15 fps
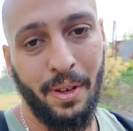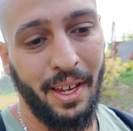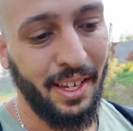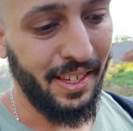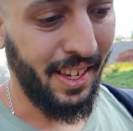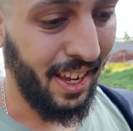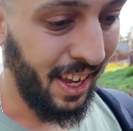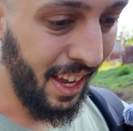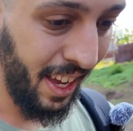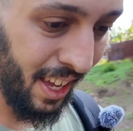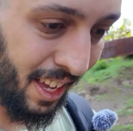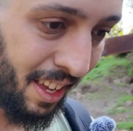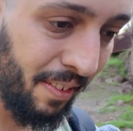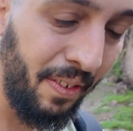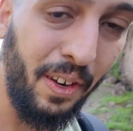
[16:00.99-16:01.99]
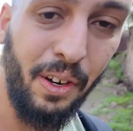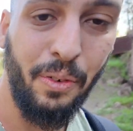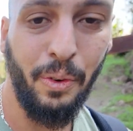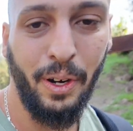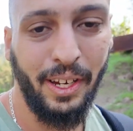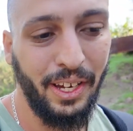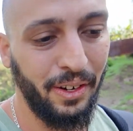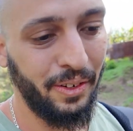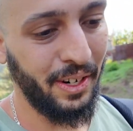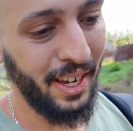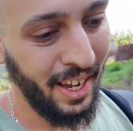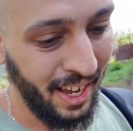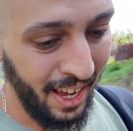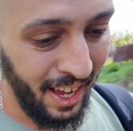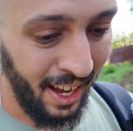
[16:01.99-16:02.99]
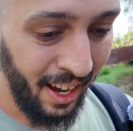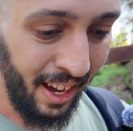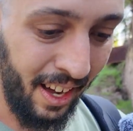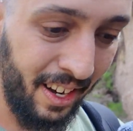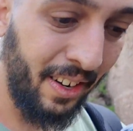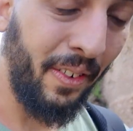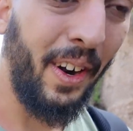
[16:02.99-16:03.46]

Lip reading: be easy. If you don't work out on a